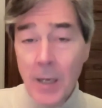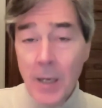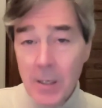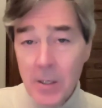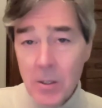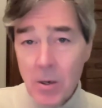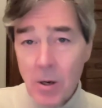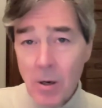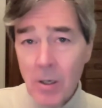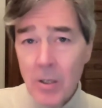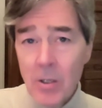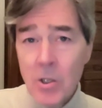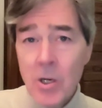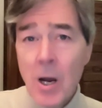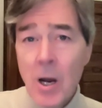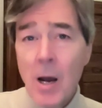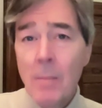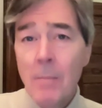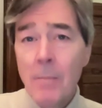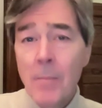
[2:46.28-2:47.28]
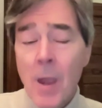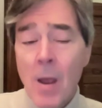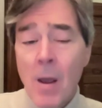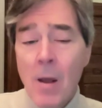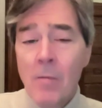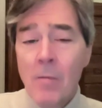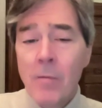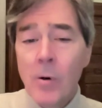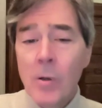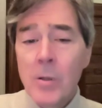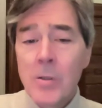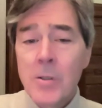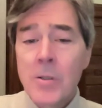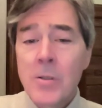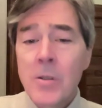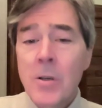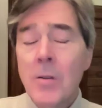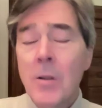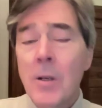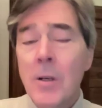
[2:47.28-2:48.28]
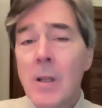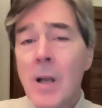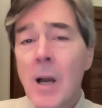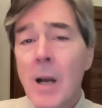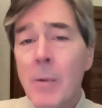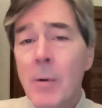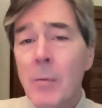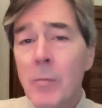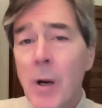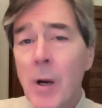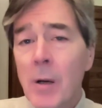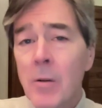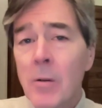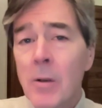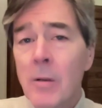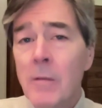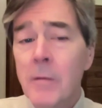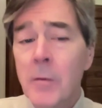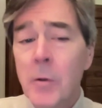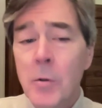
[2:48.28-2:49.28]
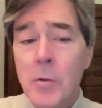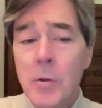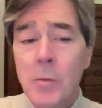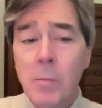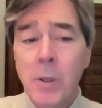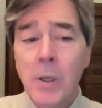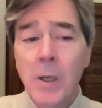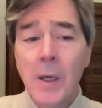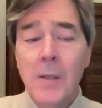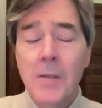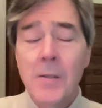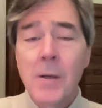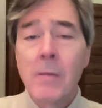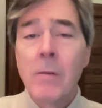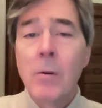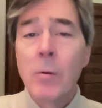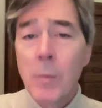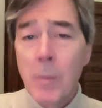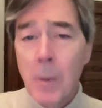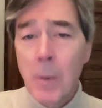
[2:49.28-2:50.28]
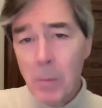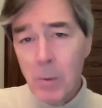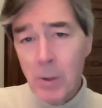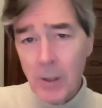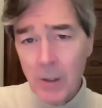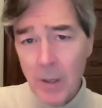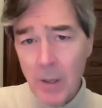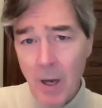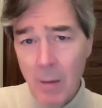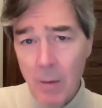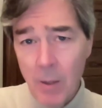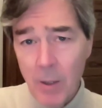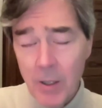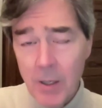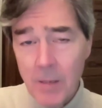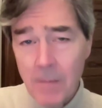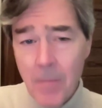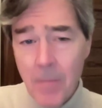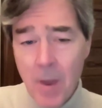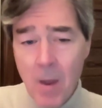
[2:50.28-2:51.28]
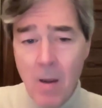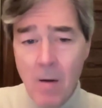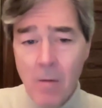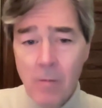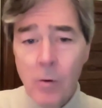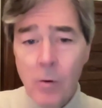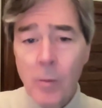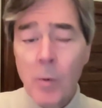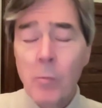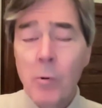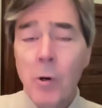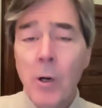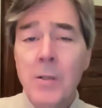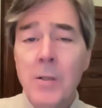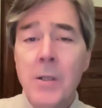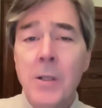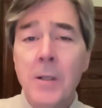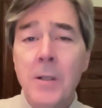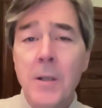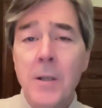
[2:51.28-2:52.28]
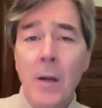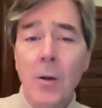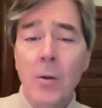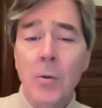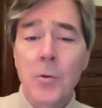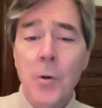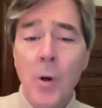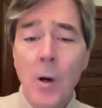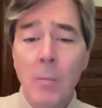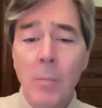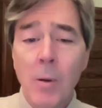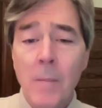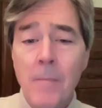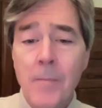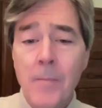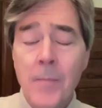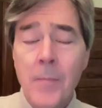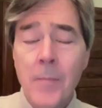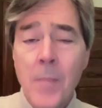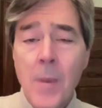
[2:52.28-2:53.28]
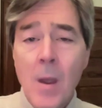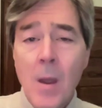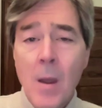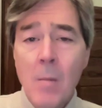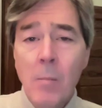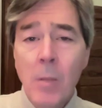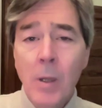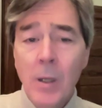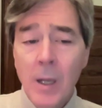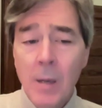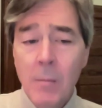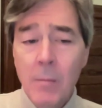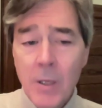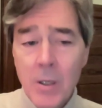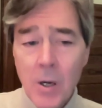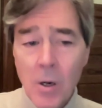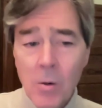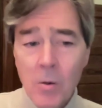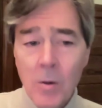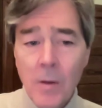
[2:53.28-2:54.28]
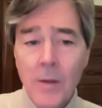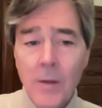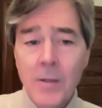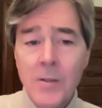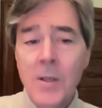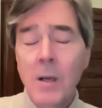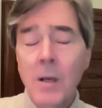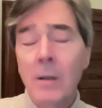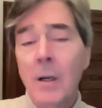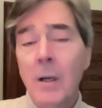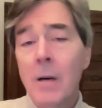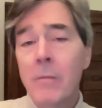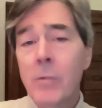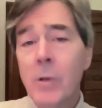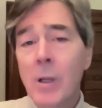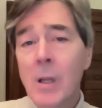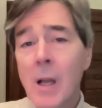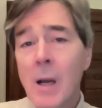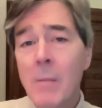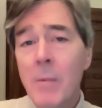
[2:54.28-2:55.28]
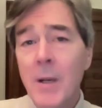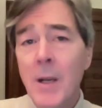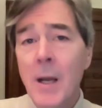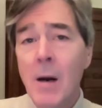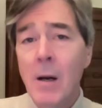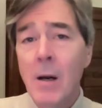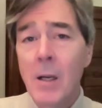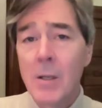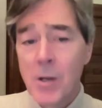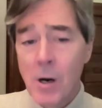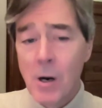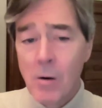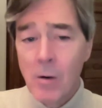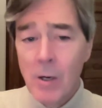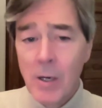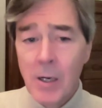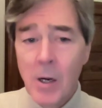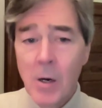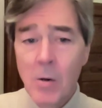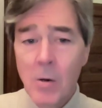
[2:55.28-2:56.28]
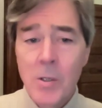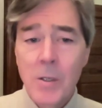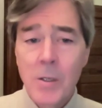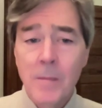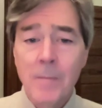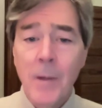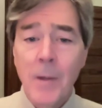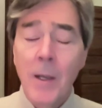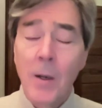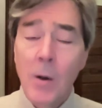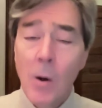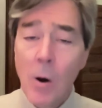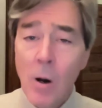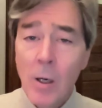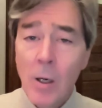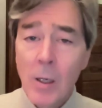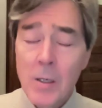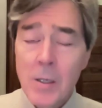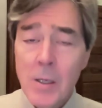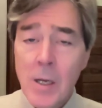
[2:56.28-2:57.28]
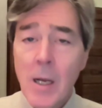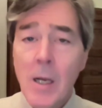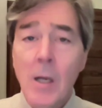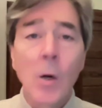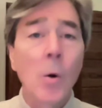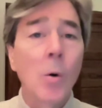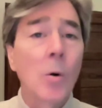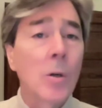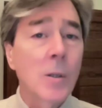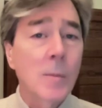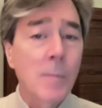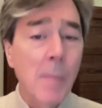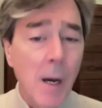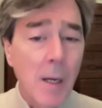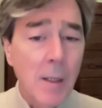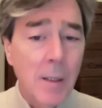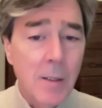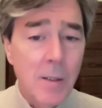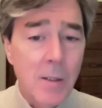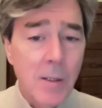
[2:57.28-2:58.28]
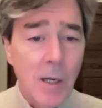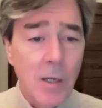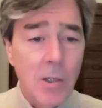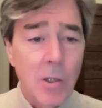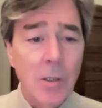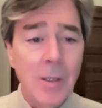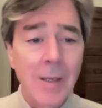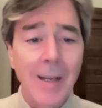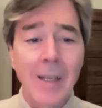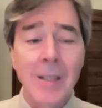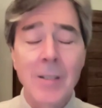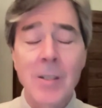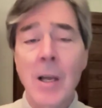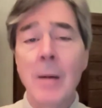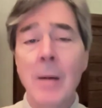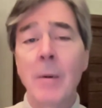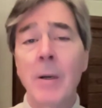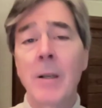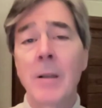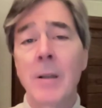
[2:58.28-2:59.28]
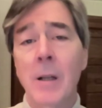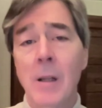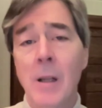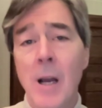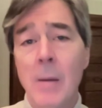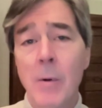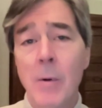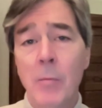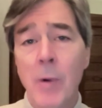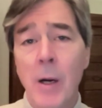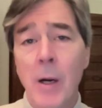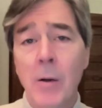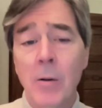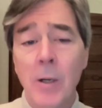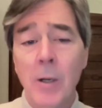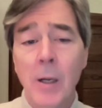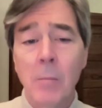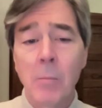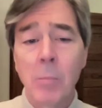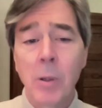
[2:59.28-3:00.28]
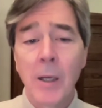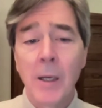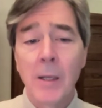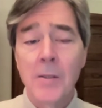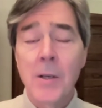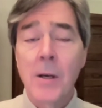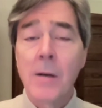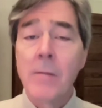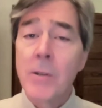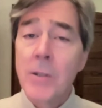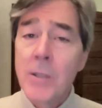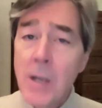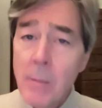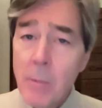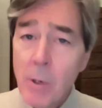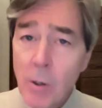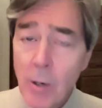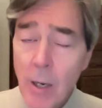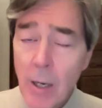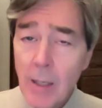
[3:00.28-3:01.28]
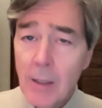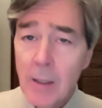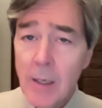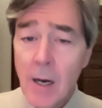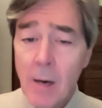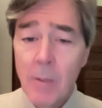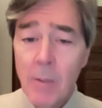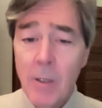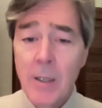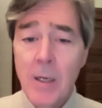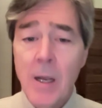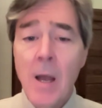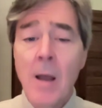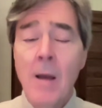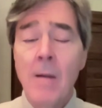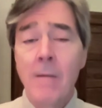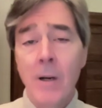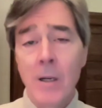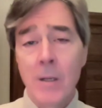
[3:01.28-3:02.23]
Today's Talking Shop focuses on the climate record and future plans of the Republican nominee, former President Donald Trump. But let me note that Covering Climate Now has already hosted in August a corresponding session examining the climate record and plans of the Democratic nominee,